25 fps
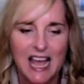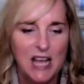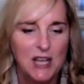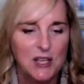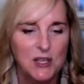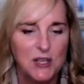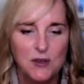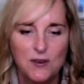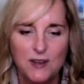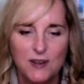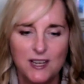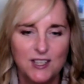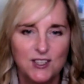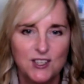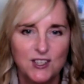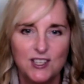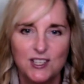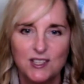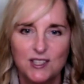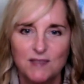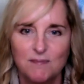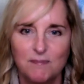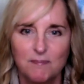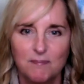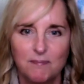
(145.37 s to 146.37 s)
You could
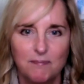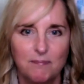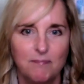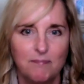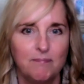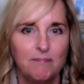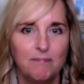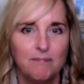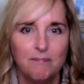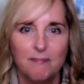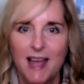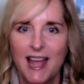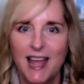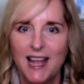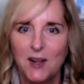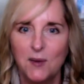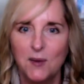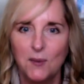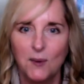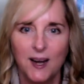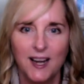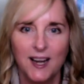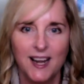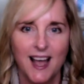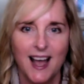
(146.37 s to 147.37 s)
just make
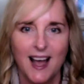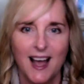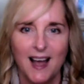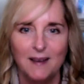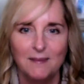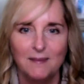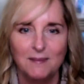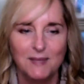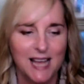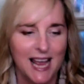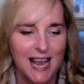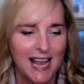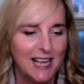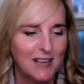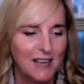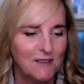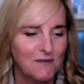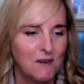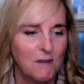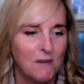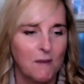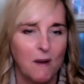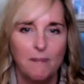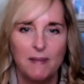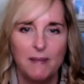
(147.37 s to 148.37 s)
one up, take it
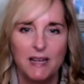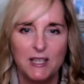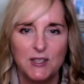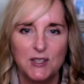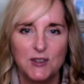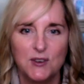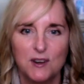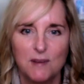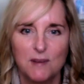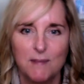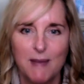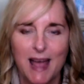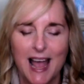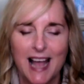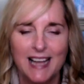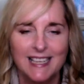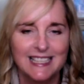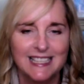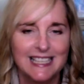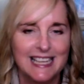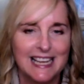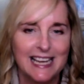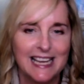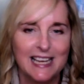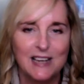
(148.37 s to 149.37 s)
from a picture in a
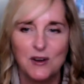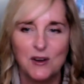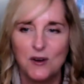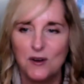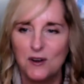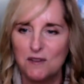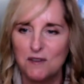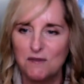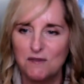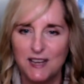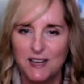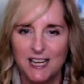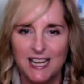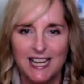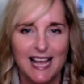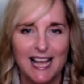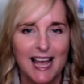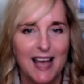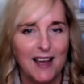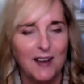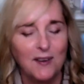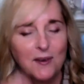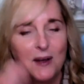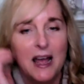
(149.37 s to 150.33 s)
magazine or in a video.